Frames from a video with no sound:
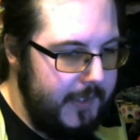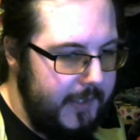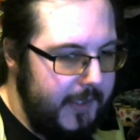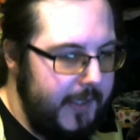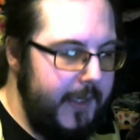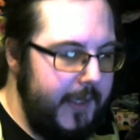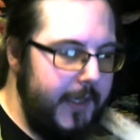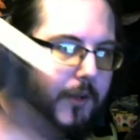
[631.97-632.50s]

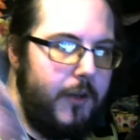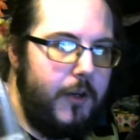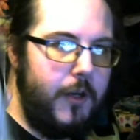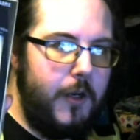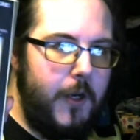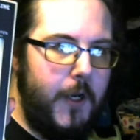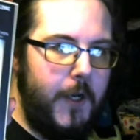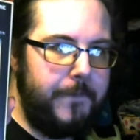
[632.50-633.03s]
an
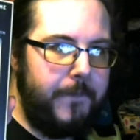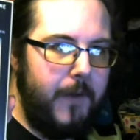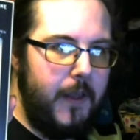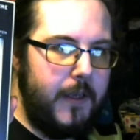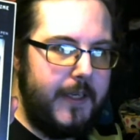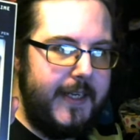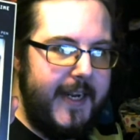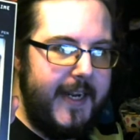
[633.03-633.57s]

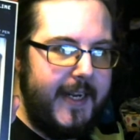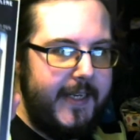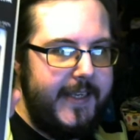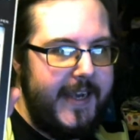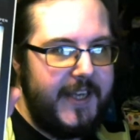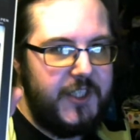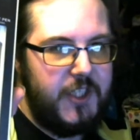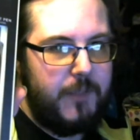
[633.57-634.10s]
offline
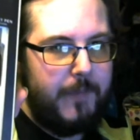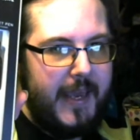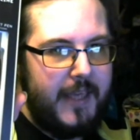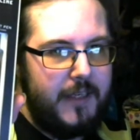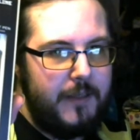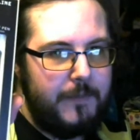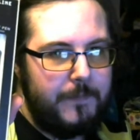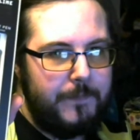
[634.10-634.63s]
gadget pen,